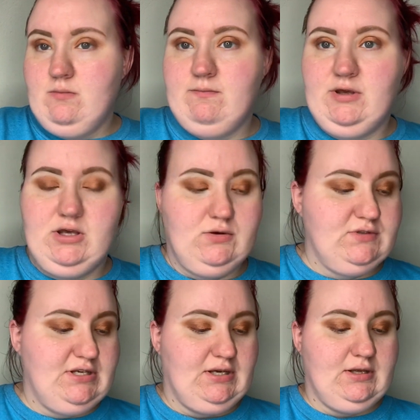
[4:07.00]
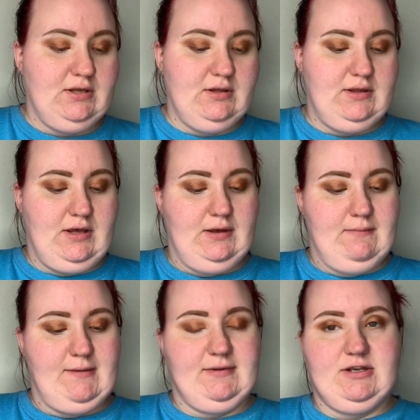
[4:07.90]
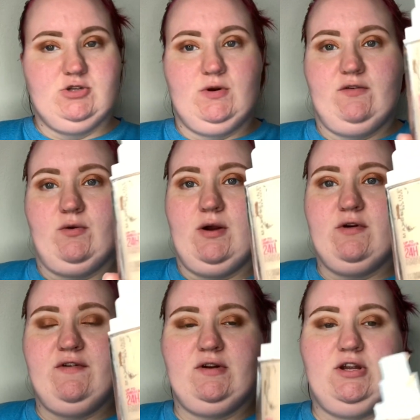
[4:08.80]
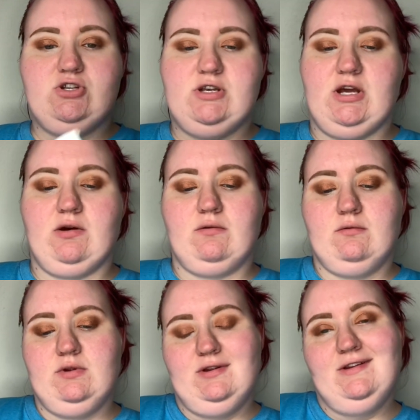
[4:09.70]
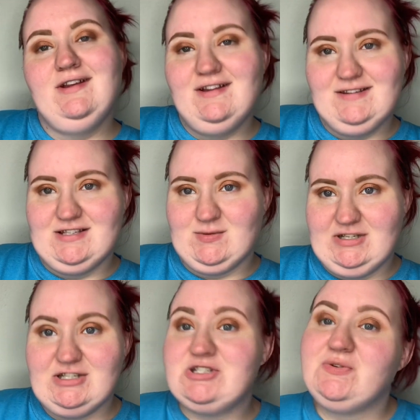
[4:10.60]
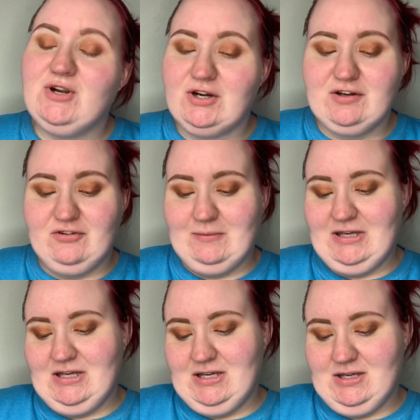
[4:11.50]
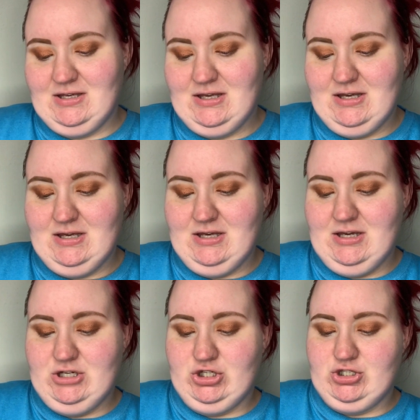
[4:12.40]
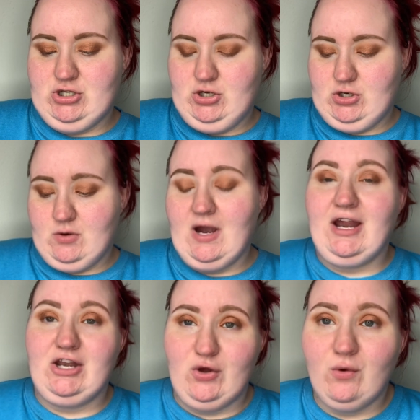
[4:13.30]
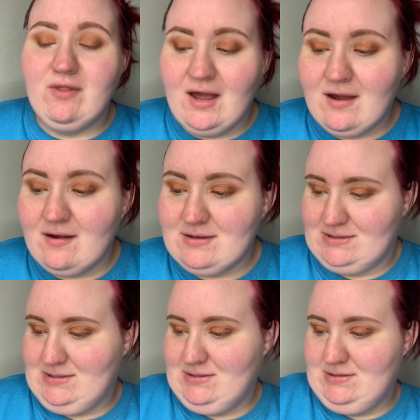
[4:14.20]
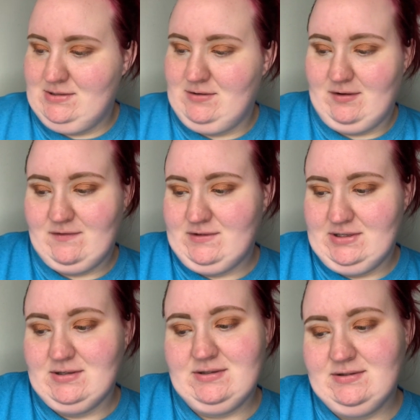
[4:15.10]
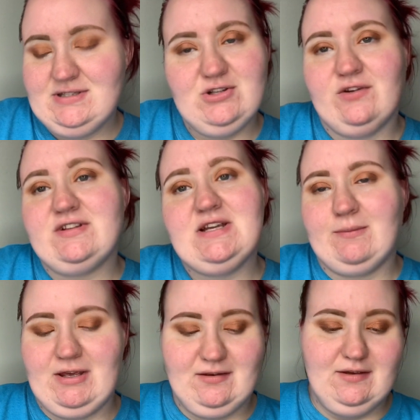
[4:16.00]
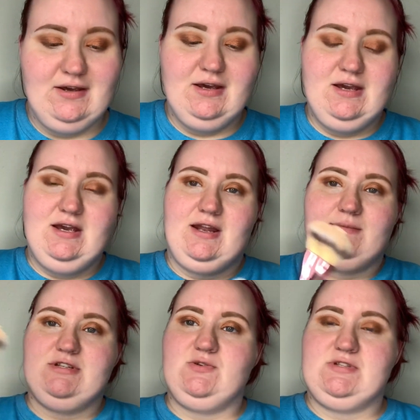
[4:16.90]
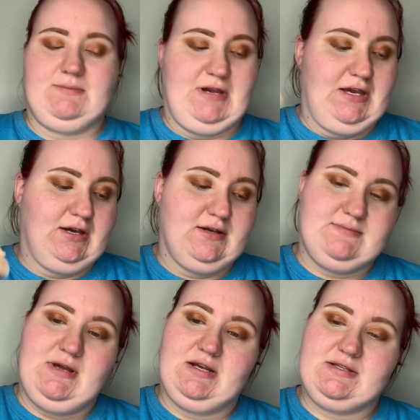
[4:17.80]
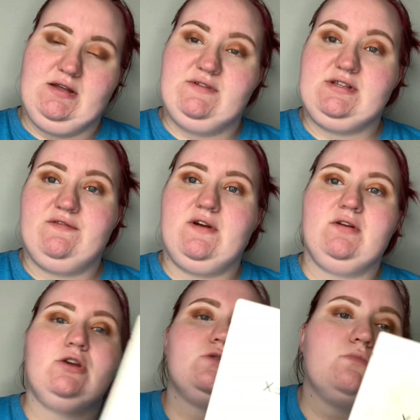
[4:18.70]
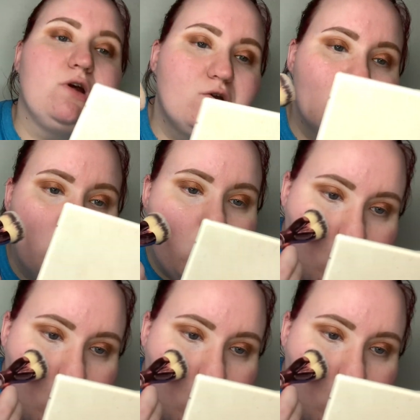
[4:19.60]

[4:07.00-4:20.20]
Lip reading: be using the Maybelline 24-Hour Foundation. Now, this one is too dark for me. Just so you know, I know that. You don't have to tell me. And I'm using my It Cosmetics Love Is the Foundation brush.